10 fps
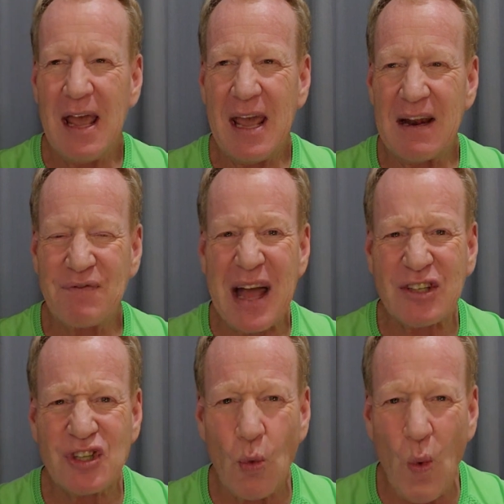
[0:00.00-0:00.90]
and if
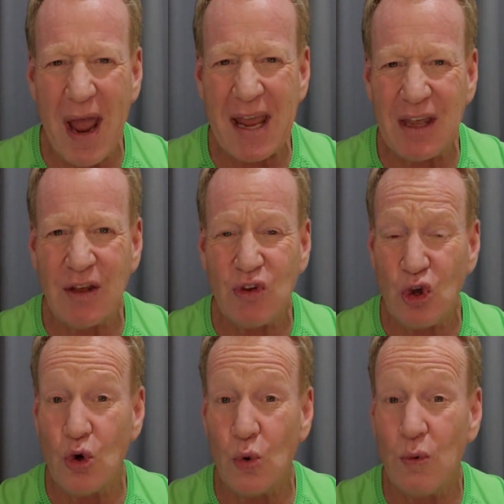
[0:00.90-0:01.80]
that's the way
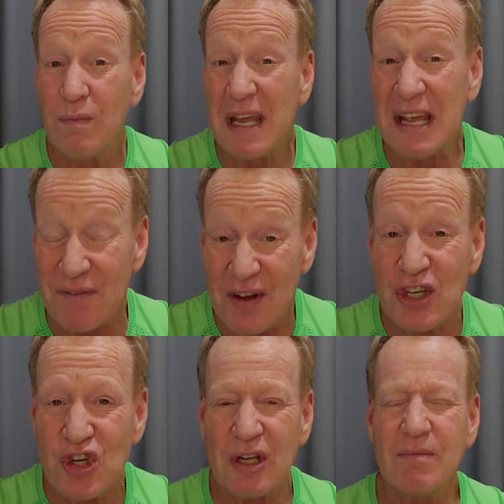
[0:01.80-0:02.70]
you
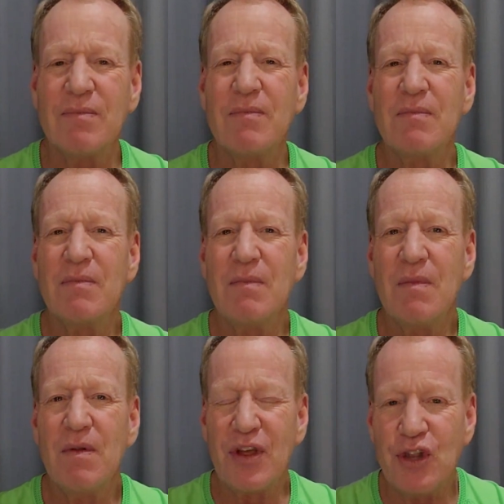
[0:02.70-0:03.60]
envision
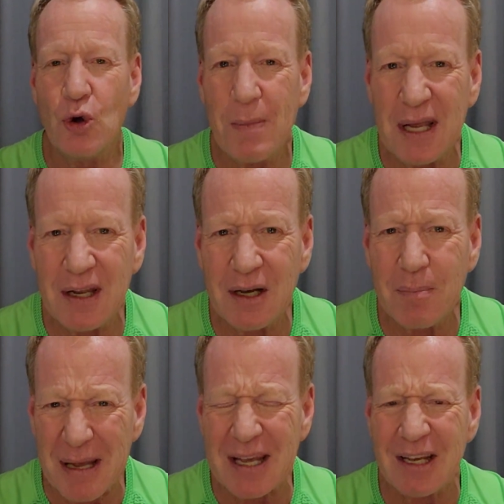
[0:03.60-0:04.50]
the new
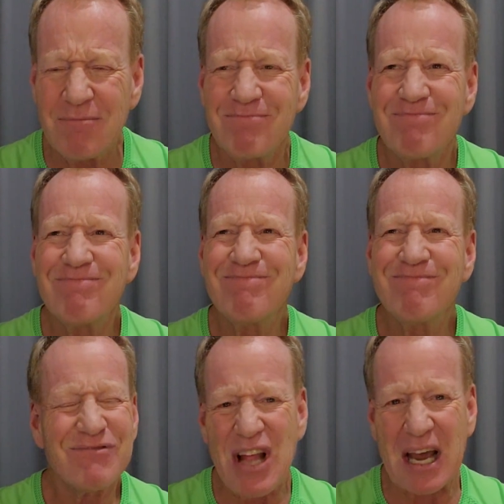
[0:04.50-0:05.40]
media being,
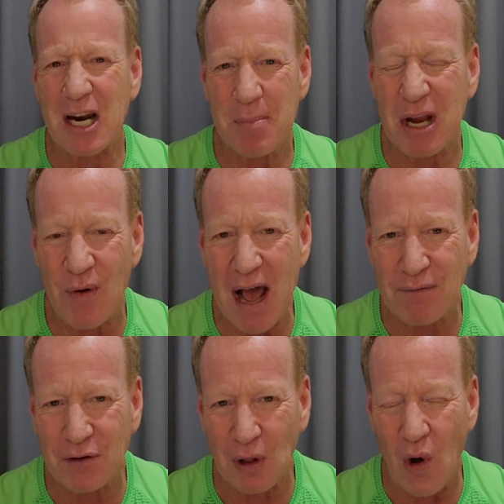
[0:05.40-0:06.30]
it's not going to be
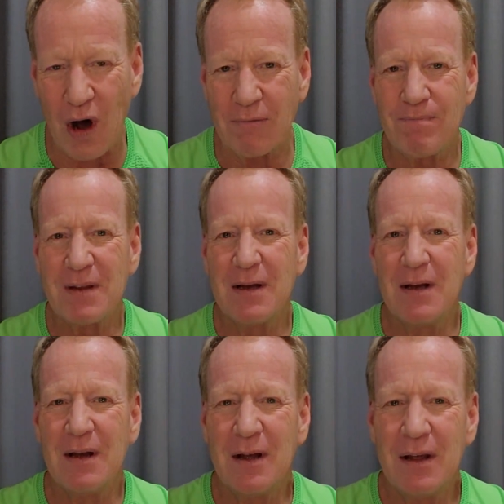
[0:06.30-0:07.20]
around for long.
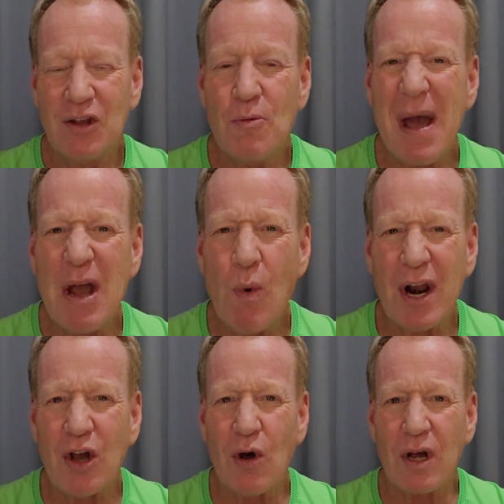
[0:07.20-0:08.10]
You may
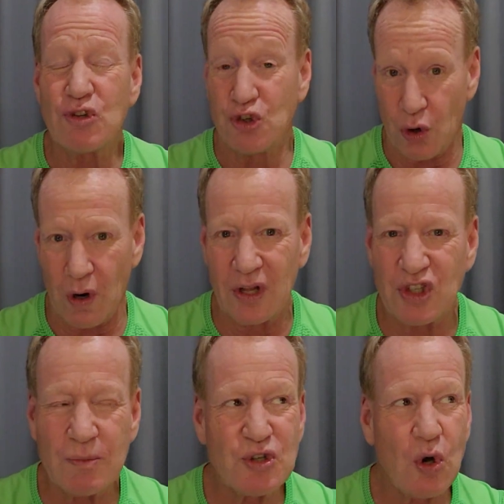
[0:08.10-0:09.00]
want to go to
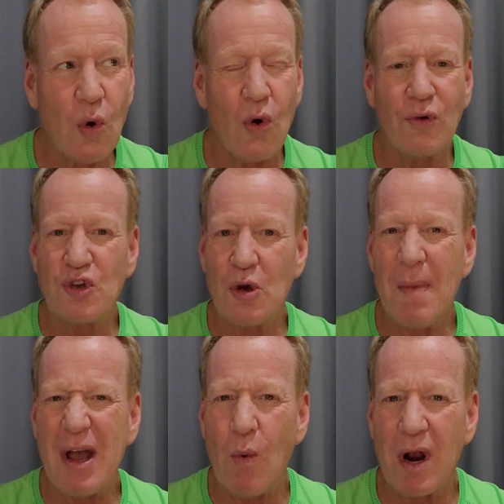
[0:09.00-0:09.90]
journalism school. You
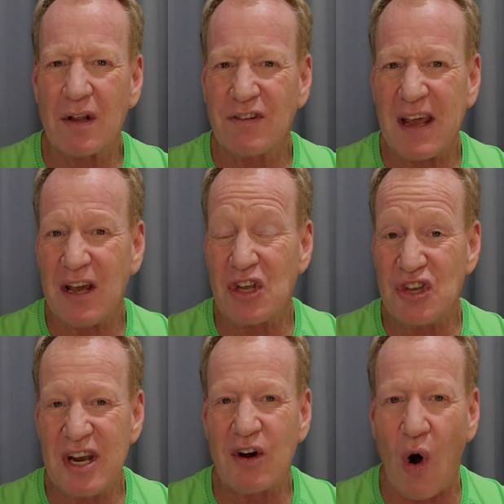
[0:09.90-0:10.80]
may want to take a
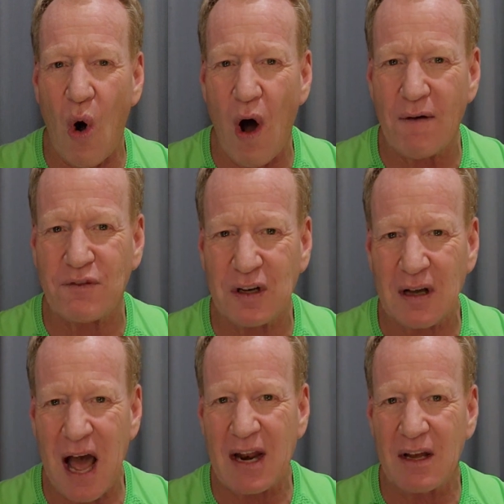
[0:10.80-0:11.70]
year off to
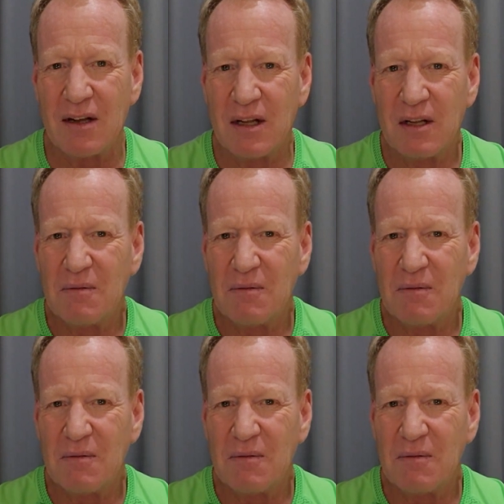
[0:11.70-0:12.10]
kind of